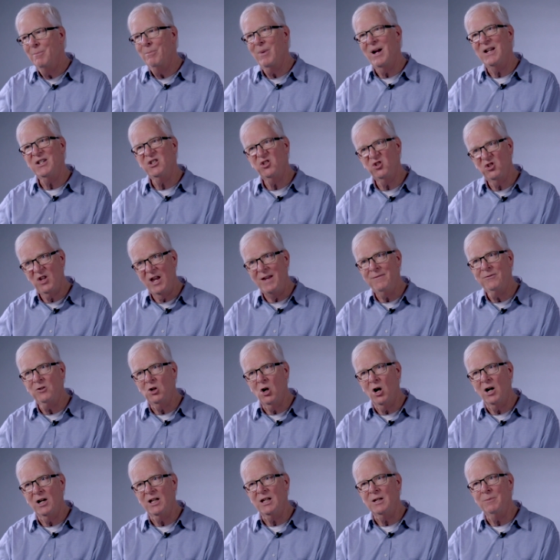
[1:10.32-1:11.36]
by
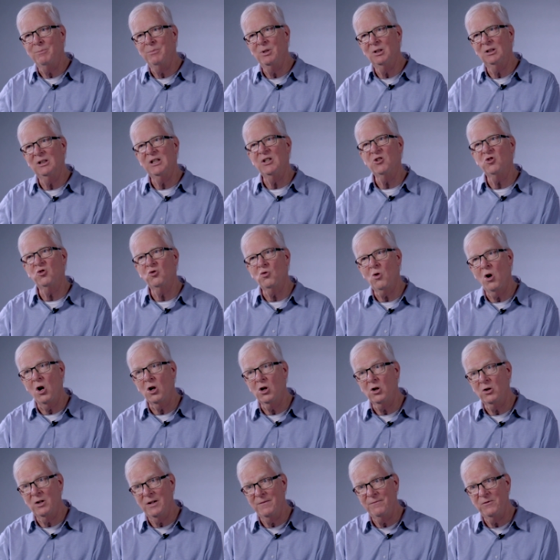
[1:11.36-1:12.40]
safeguarding, building
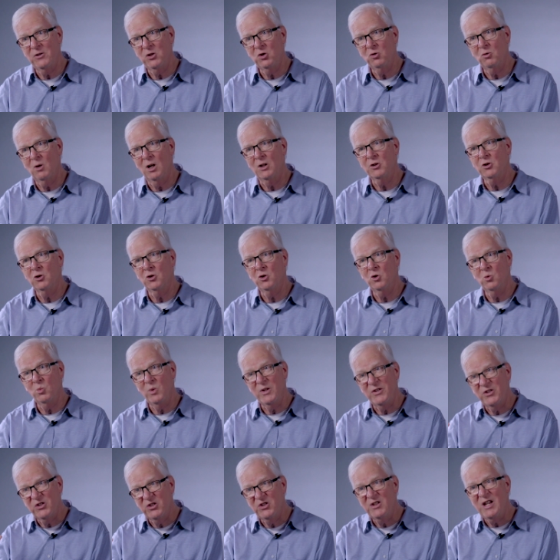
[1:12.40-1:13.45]
stronger infrastructure to
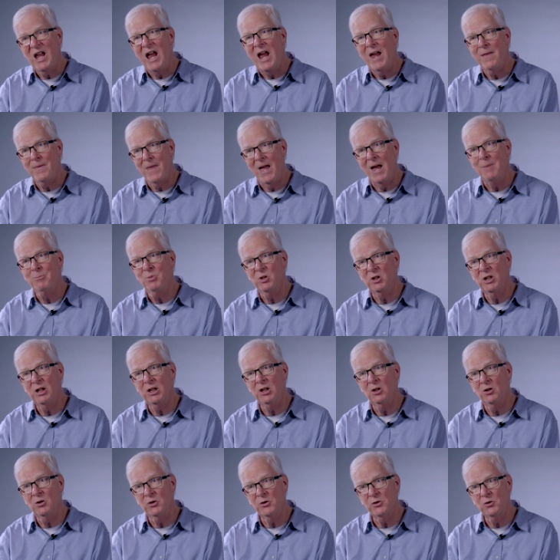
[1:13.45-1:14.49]
withstand that
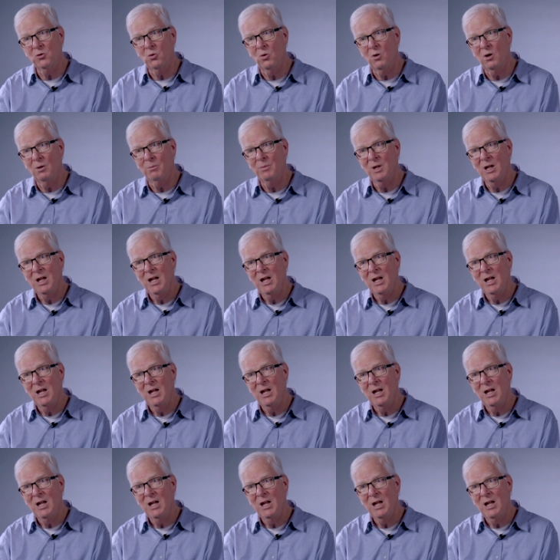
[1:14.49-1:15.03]
particular storm.